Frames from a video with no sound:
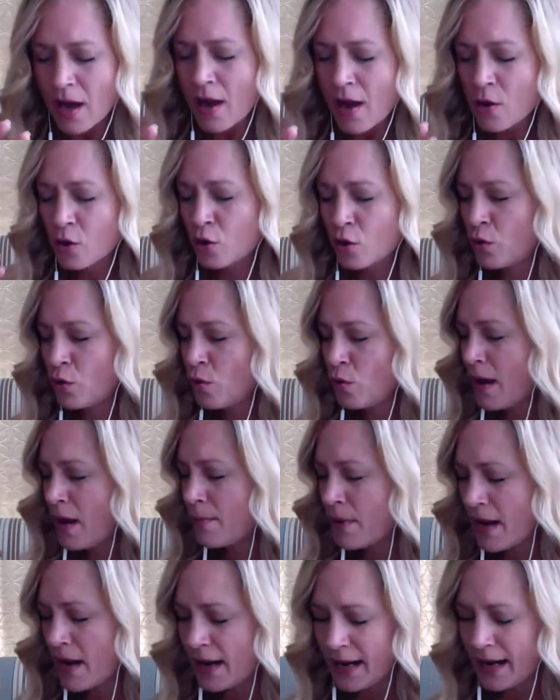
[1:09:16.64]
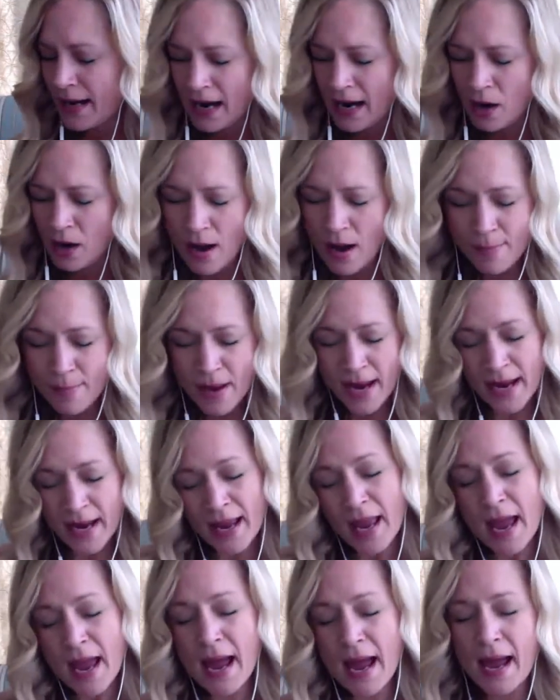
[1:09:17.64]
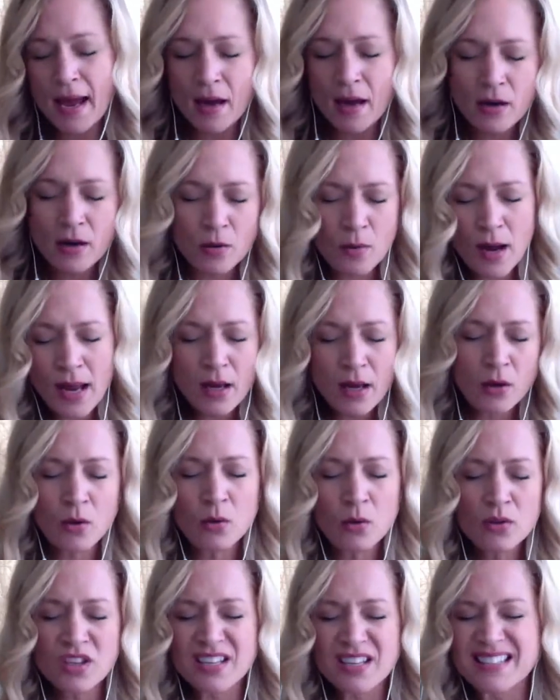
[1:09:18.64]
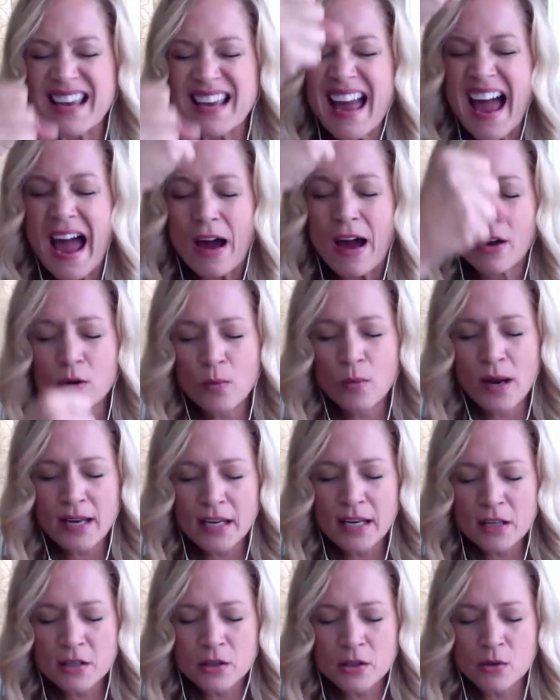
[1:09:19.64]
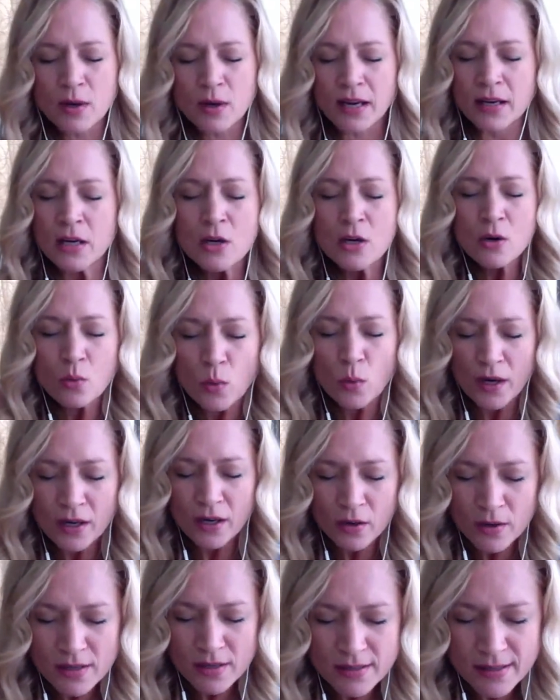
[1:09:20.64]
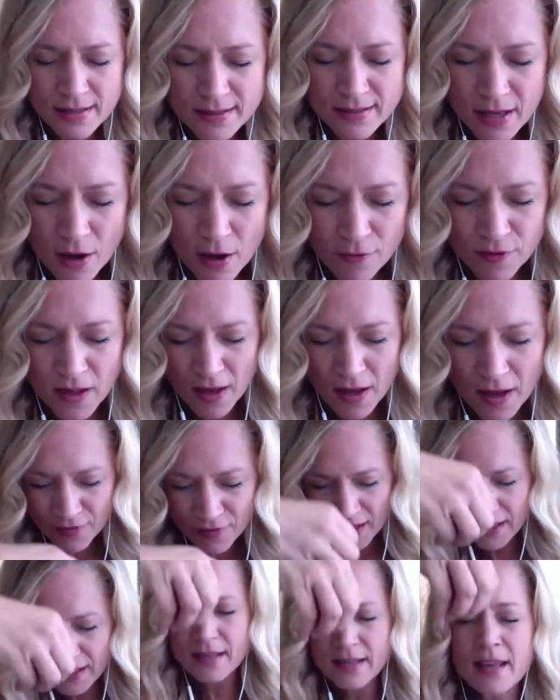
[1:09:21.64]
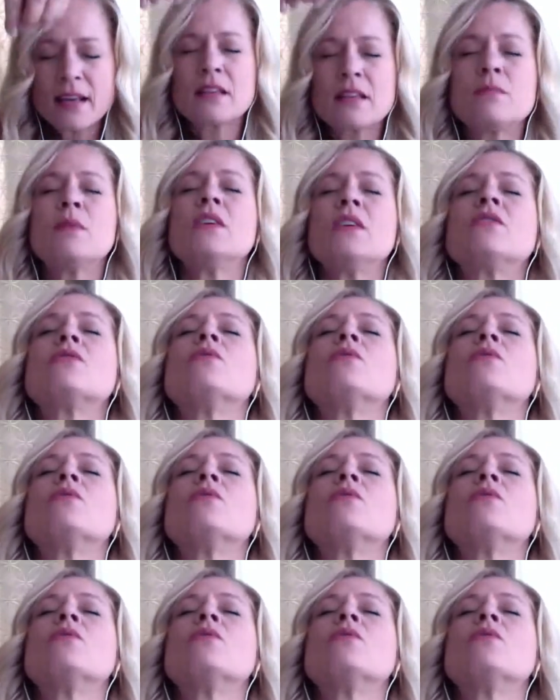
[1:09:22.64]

Who am I? How am I? How do I hold this? How do I integrate? Where is the self-love that connects me to